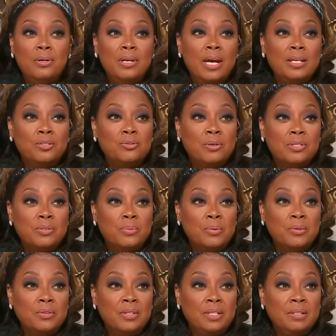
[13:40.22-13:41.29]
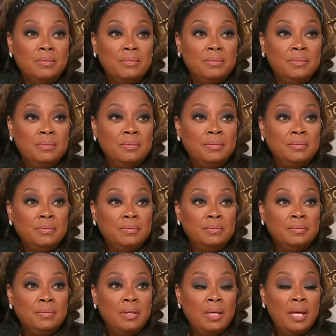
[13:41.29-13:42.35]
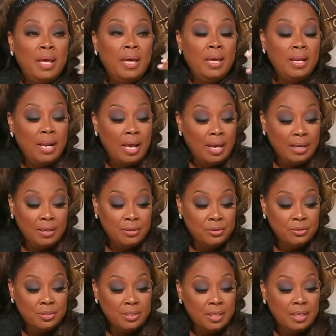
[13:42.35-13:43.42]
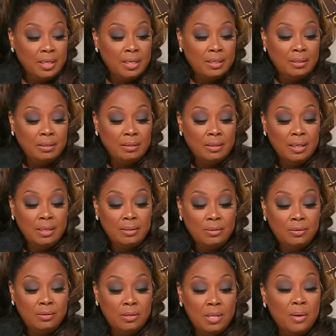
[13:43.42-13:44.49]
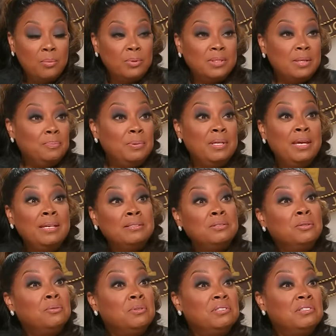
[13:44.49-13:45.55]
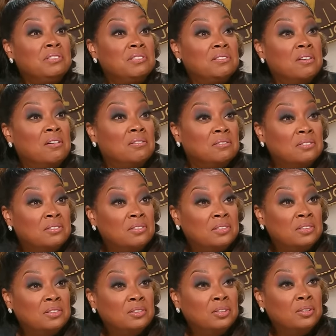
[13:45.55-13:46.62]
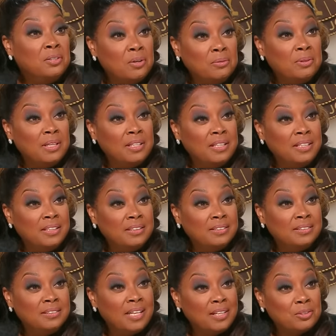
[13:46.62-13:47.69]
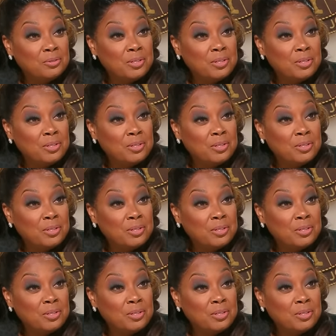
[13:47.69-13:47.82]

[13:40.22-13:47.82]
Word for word: are not trustworthy. At all. And I understand that there was a pièce de résistance to know that he is not